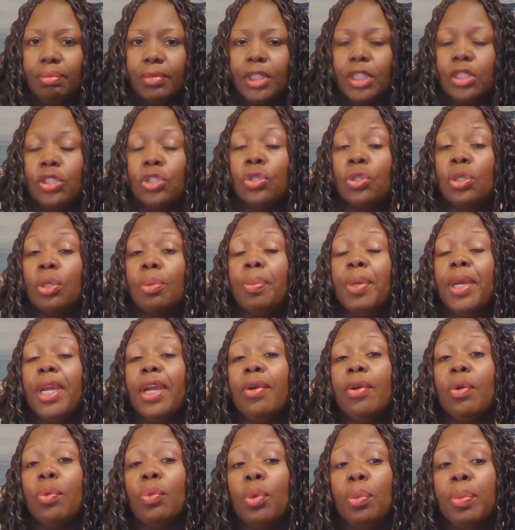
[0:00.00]
So the
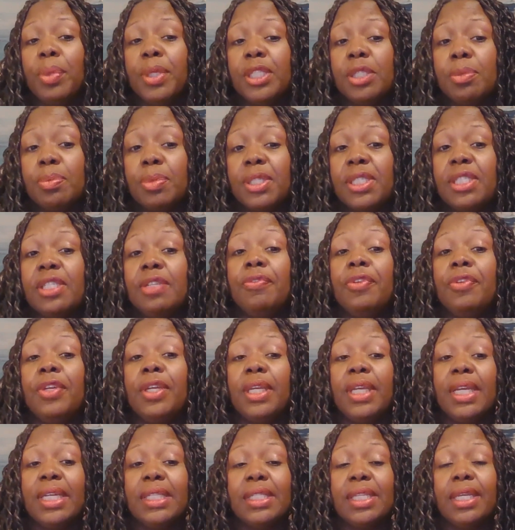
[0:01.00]
parent will be specific.
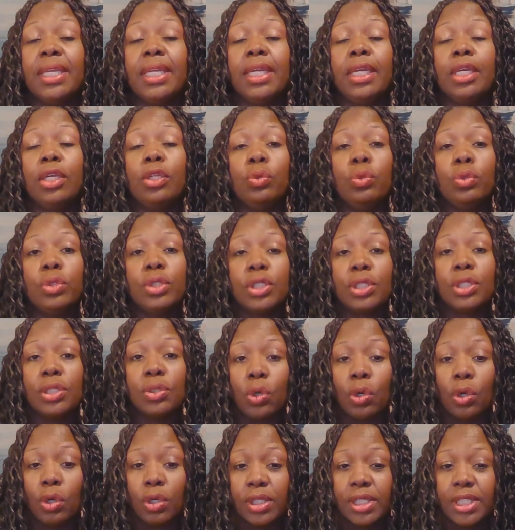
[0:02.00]
Yes, it includes
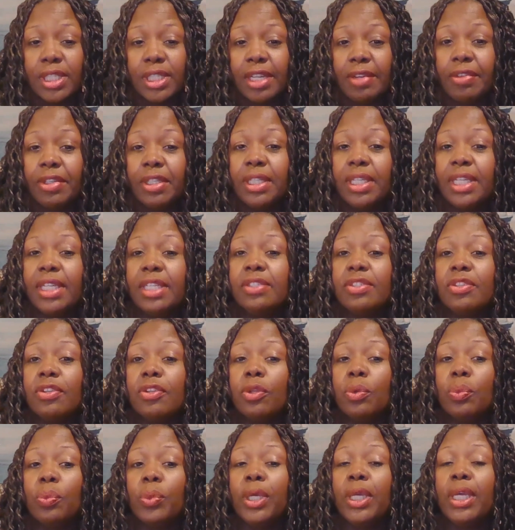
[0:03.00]
all 7 days of
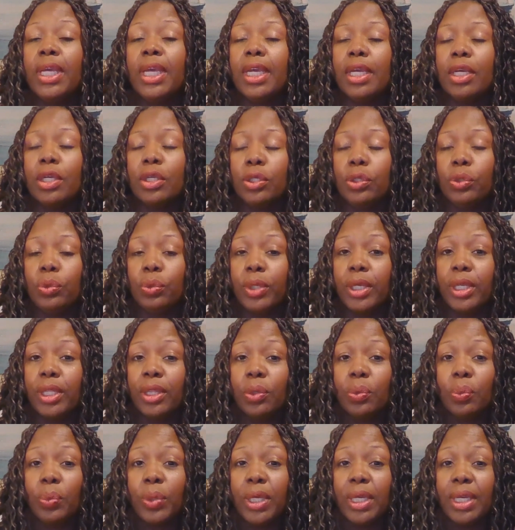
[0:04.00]
the week, including
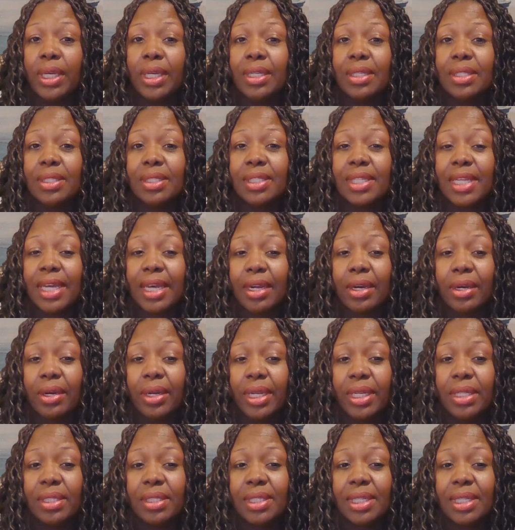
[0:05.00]
the weekend,
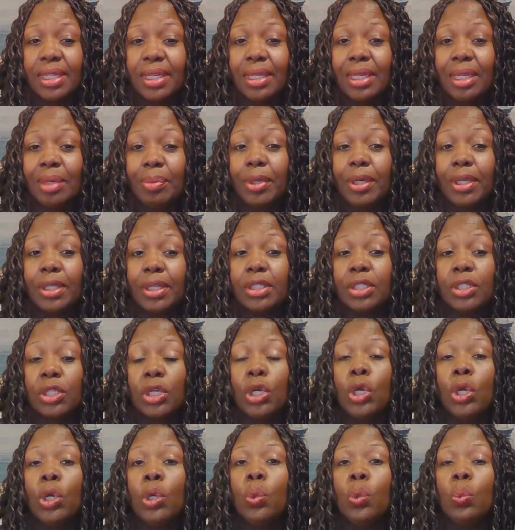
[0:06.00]
Saturday and Sunday, because
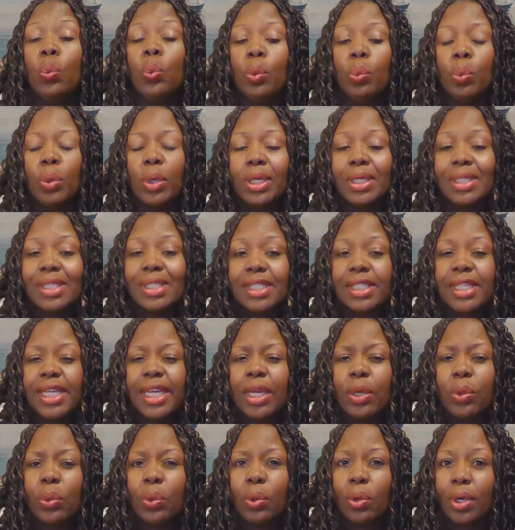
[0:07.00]
we want to
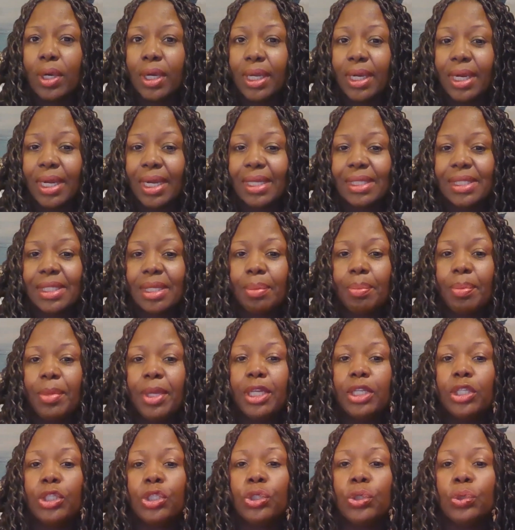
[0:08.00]
stay organized and
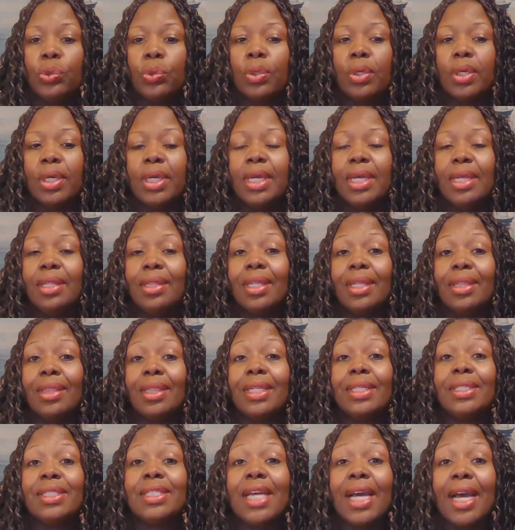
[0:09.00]
make sure that
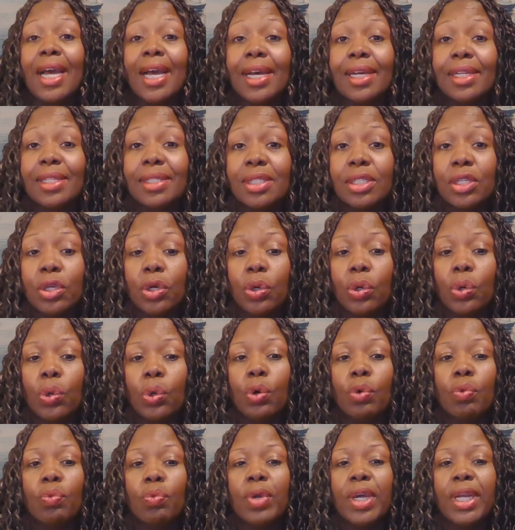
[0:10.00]
the tasks are
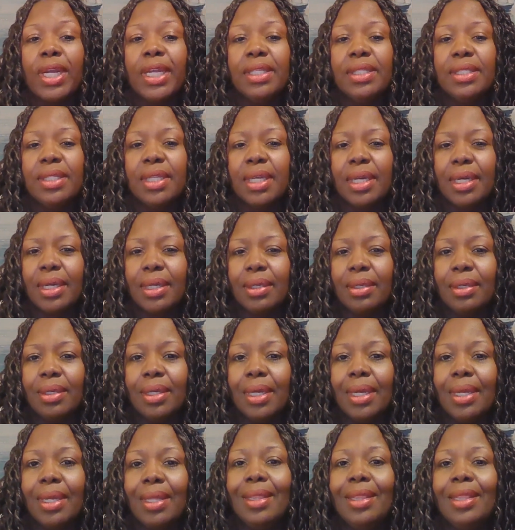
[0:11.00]
already done.
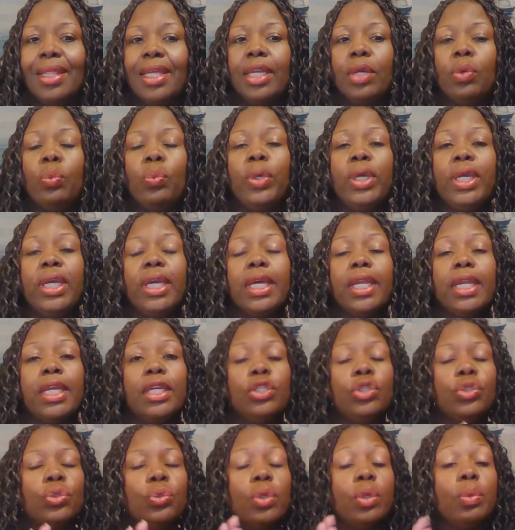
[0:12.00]
Then we can
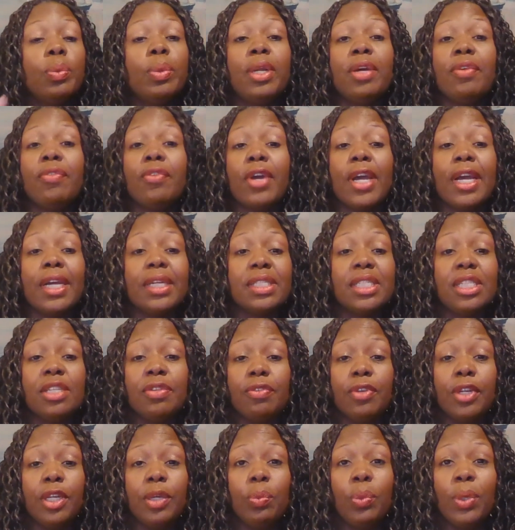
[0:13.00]
enjoy whatever
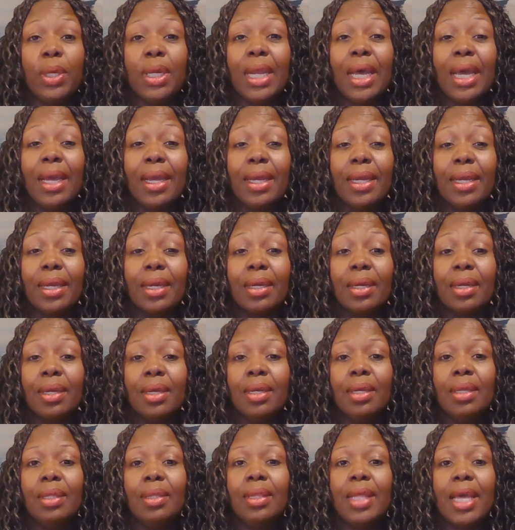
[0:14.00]
activity we like.
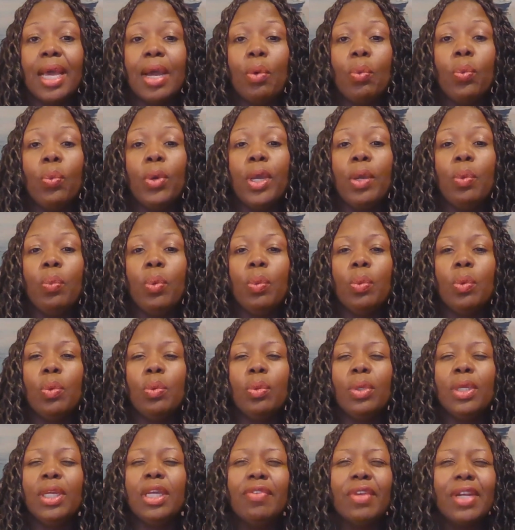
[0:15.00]
That way we
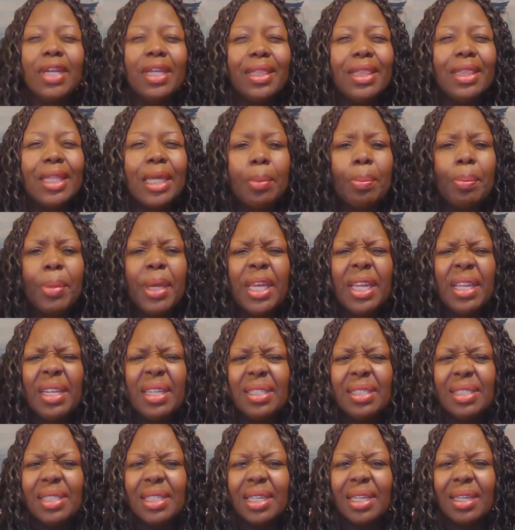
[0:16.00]
won't leave anything
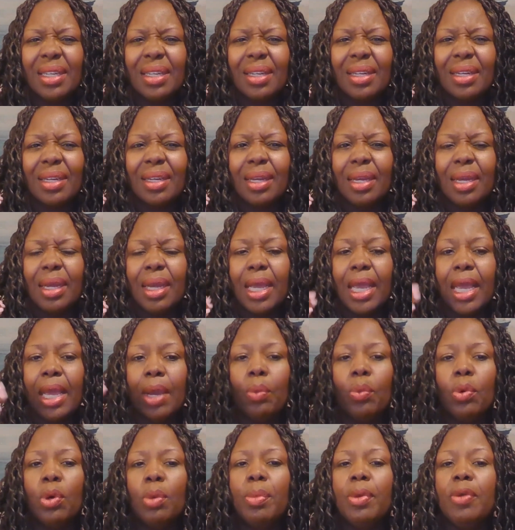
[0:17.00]
pending,
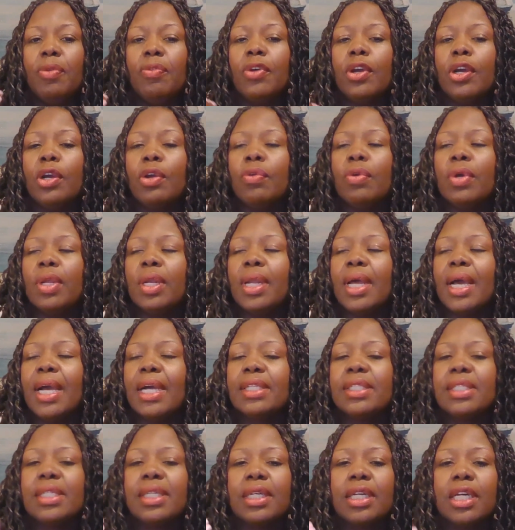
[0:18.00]
and we'll be very
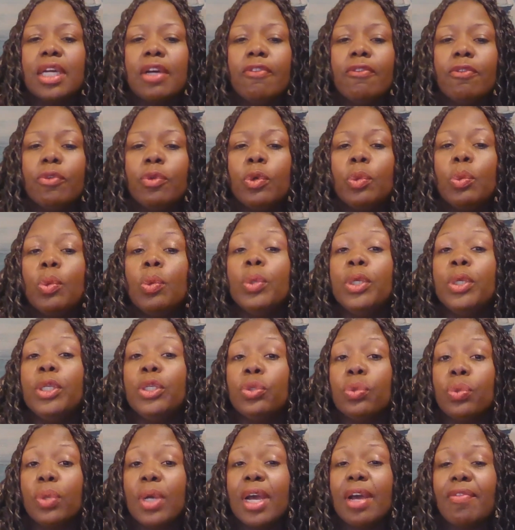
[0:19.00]
relaxed and comfortable when we
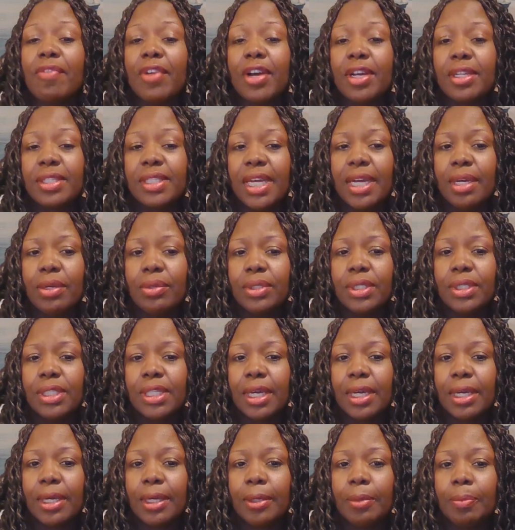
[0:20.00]
do have our
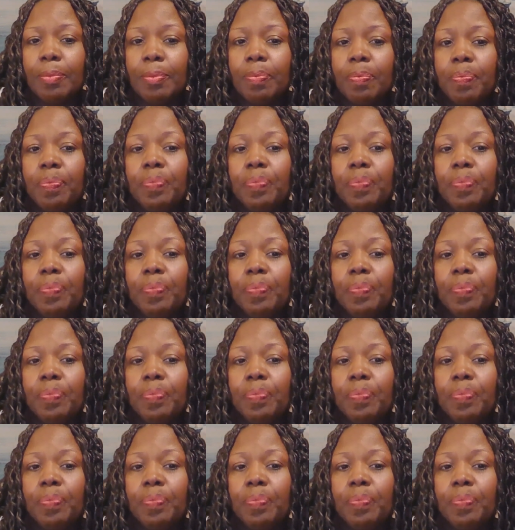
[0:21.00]
downtime.